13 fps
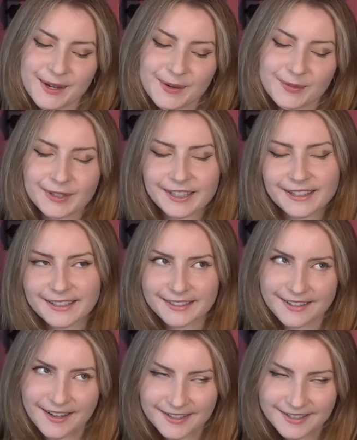really like the
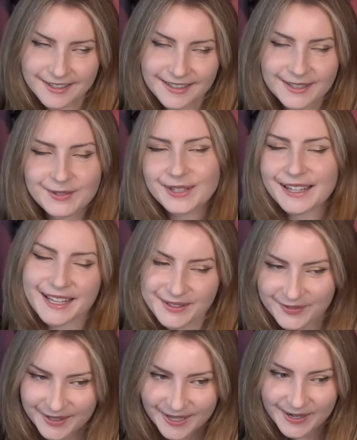content, you really like the
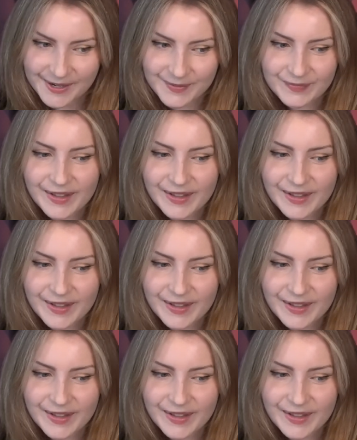video,